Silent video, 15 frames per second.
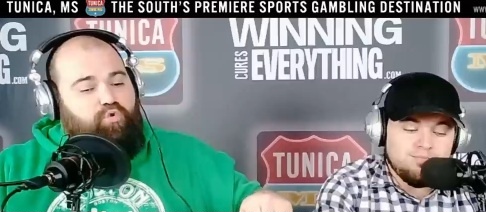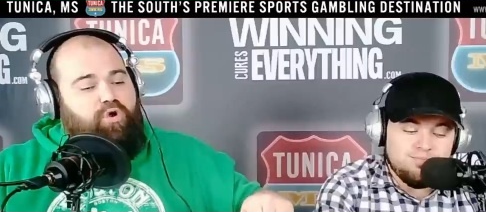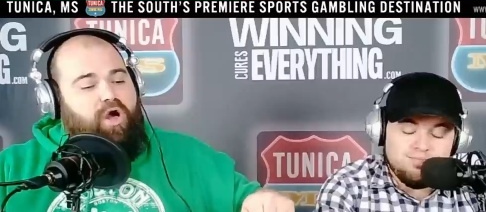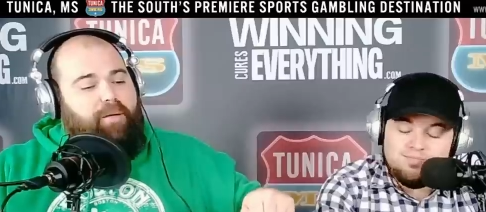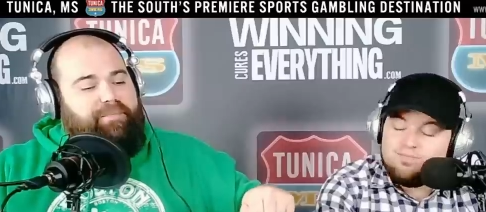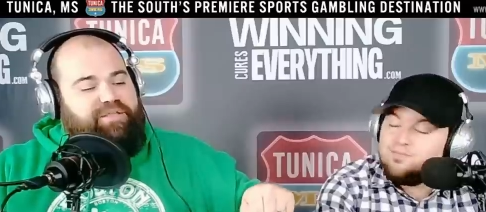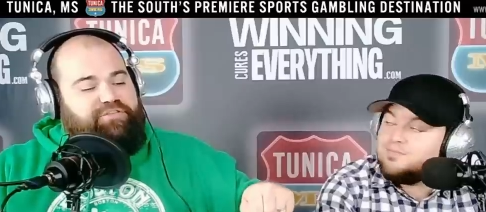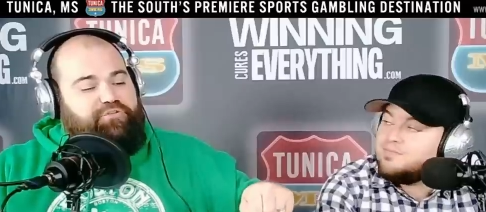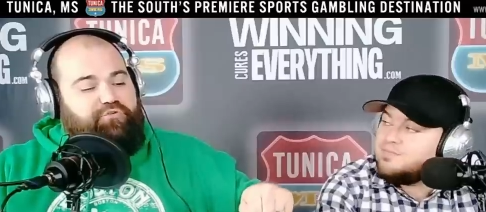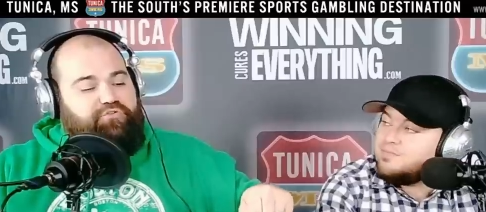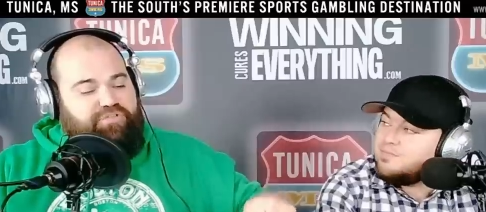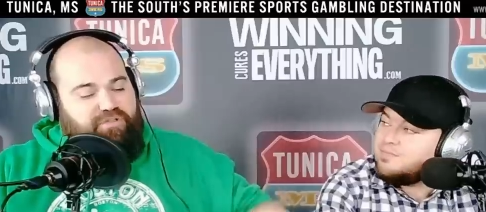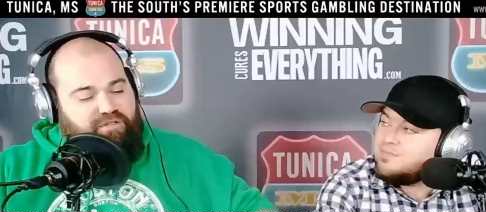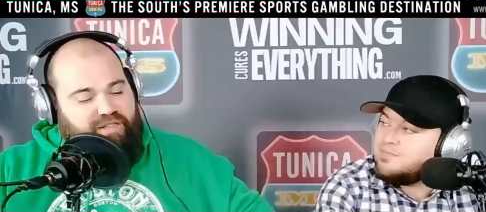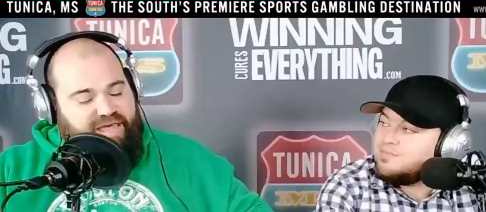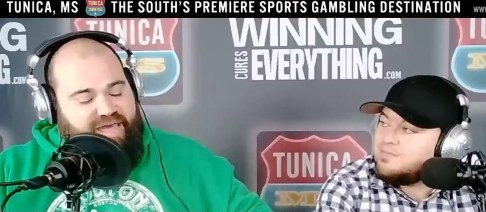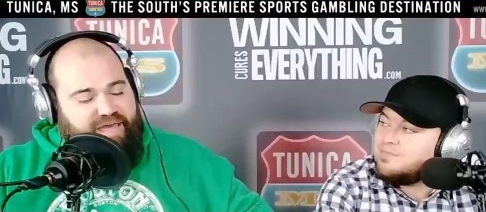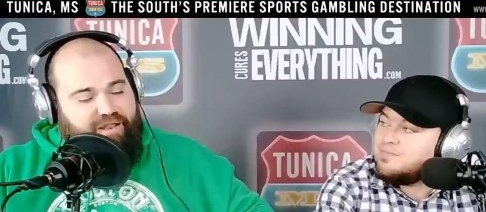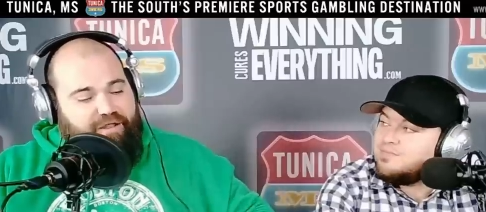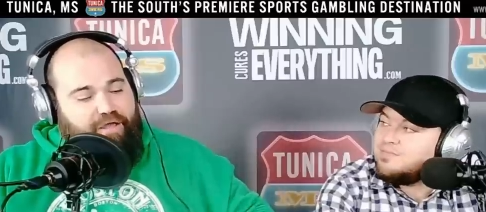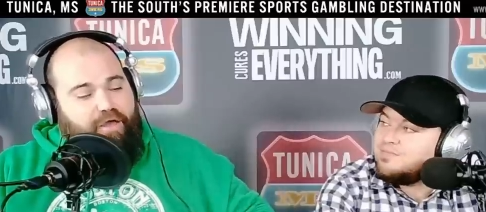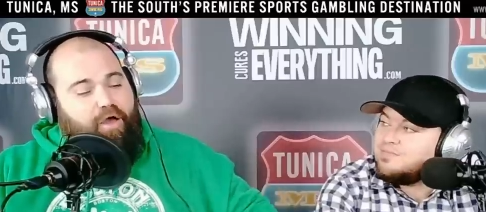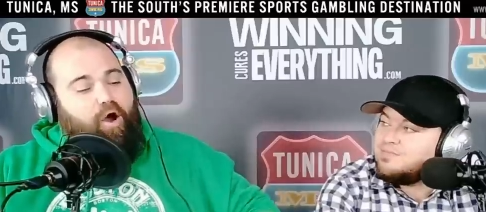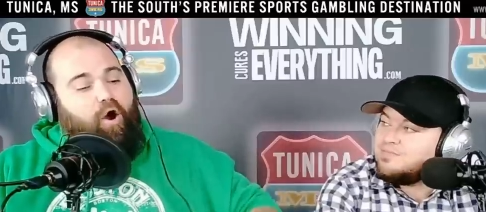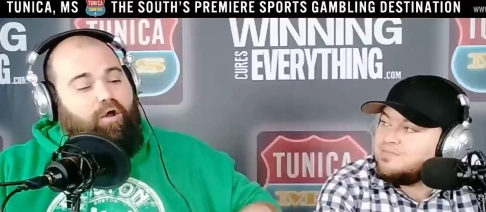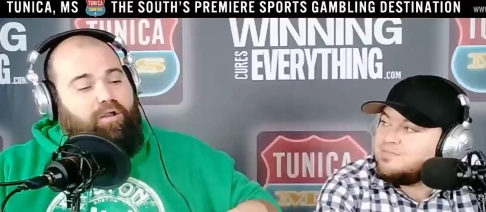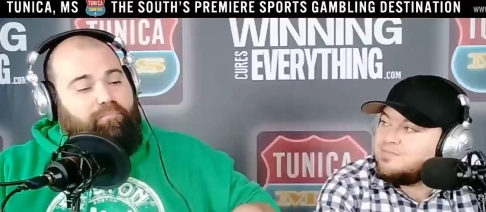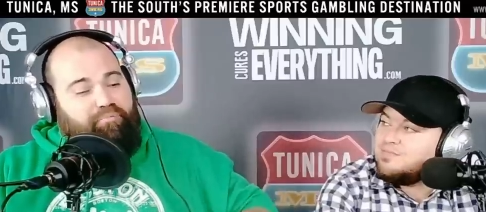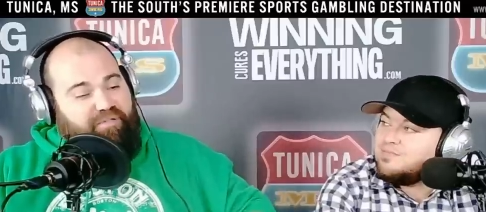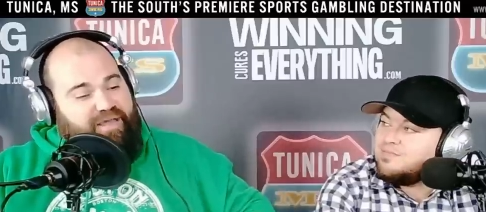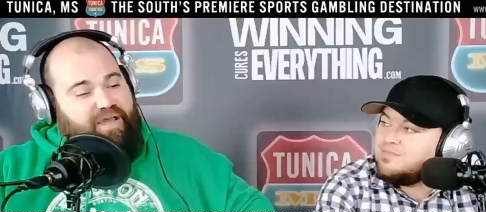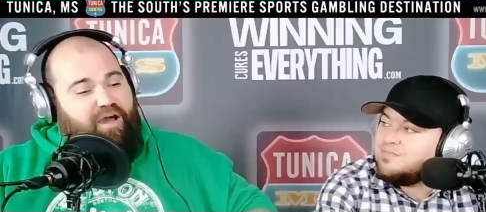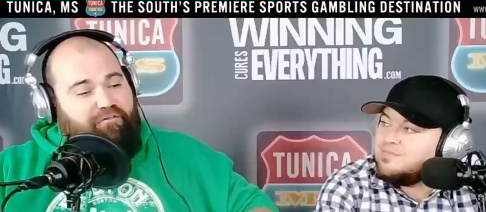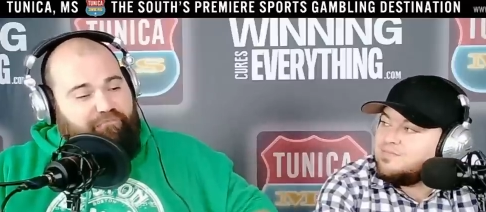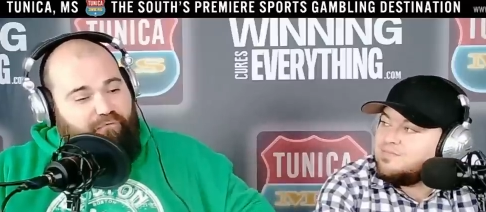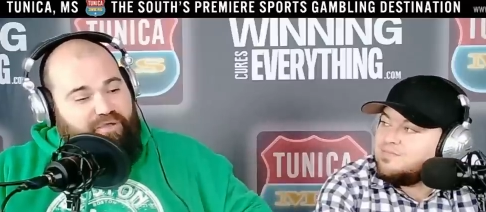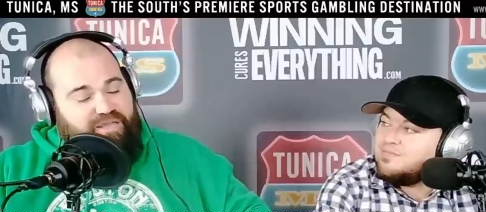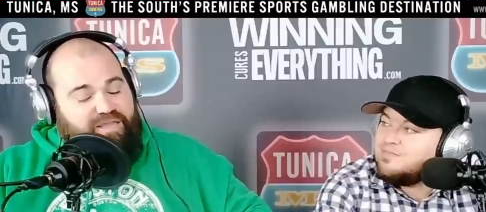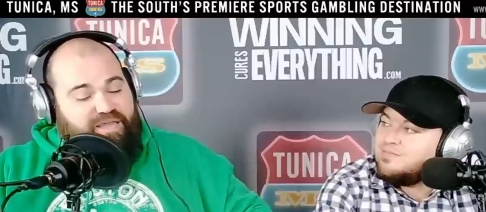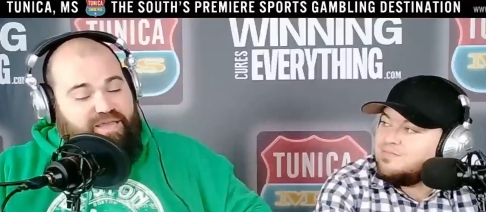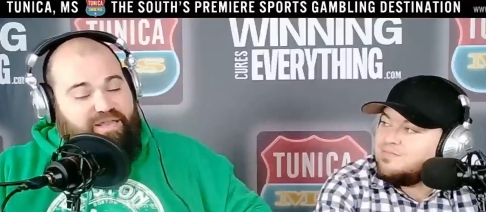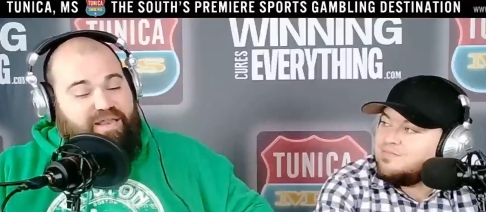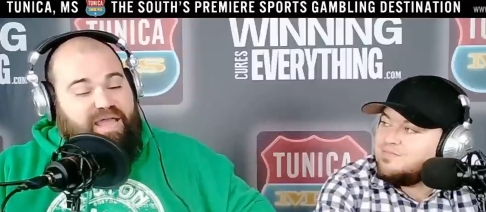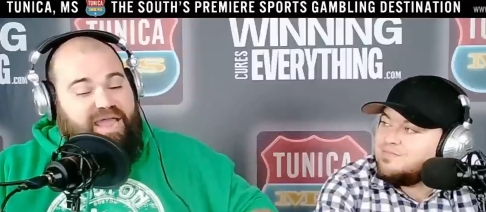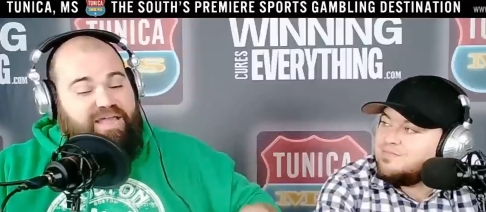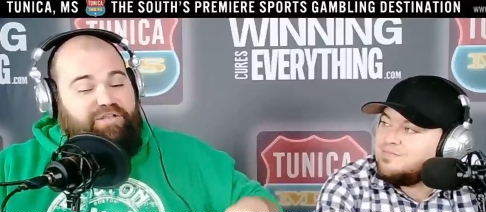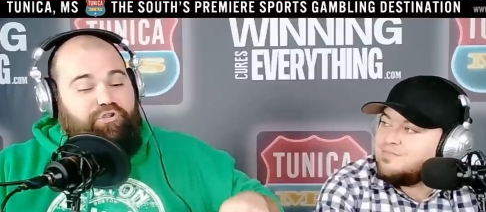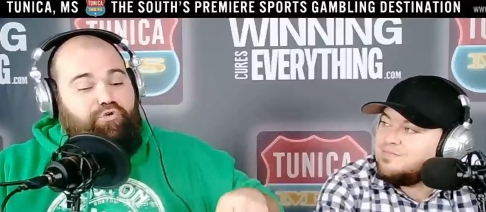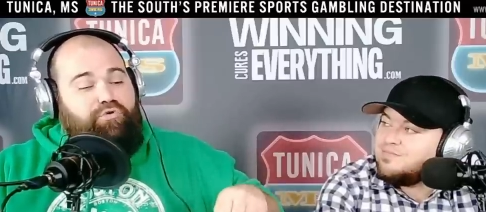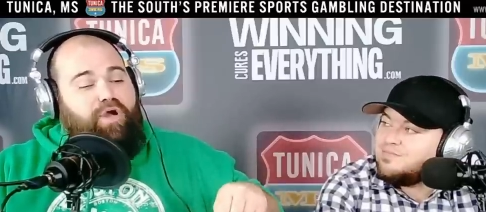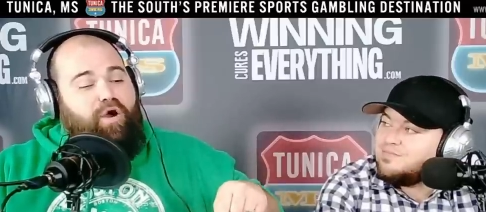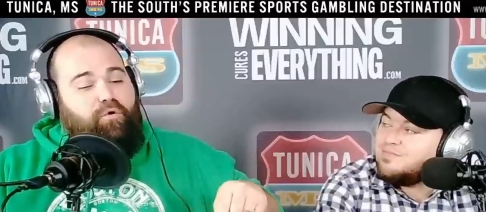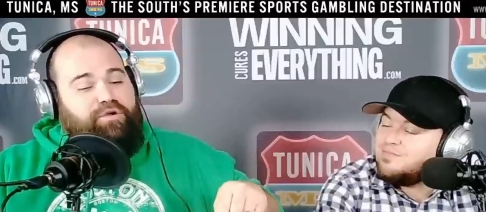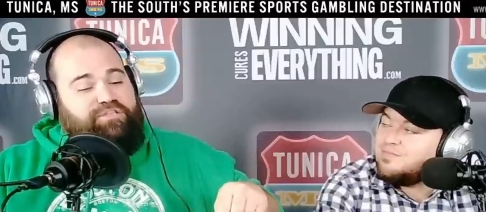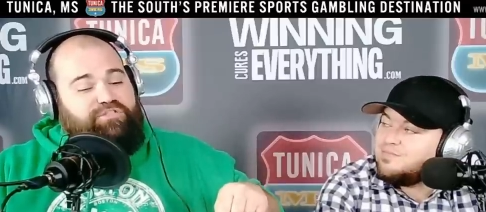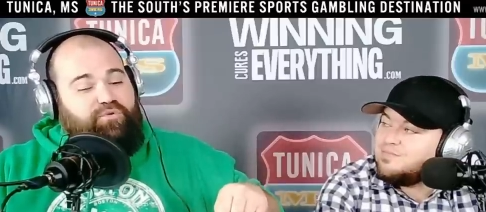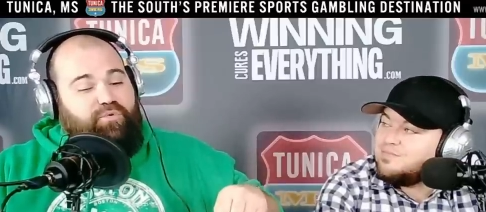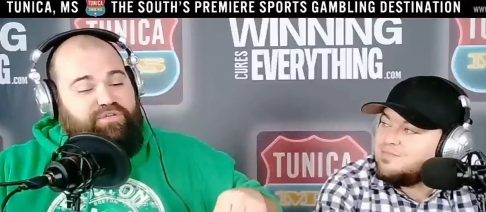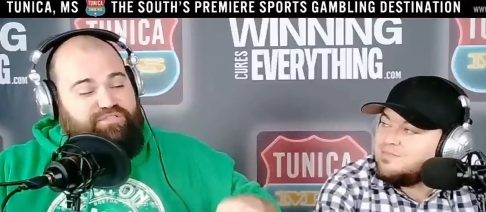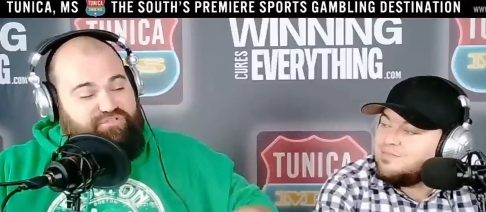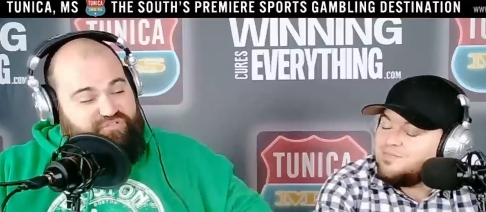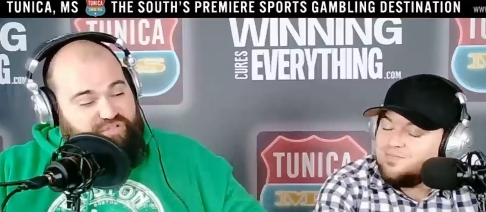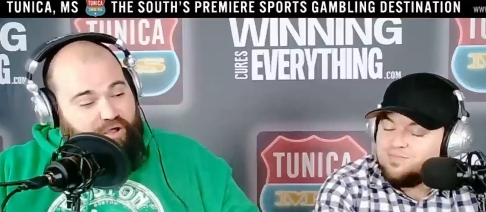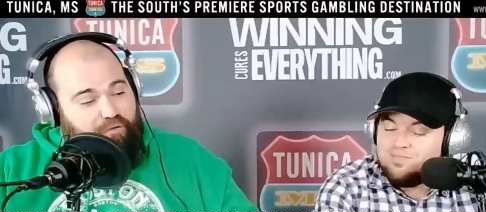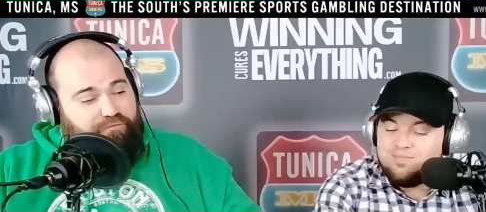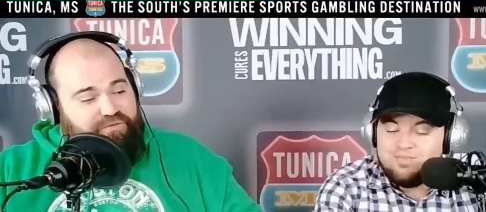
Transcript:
Speaker 1: come into Gillette on a playoff weekend and you go into a zone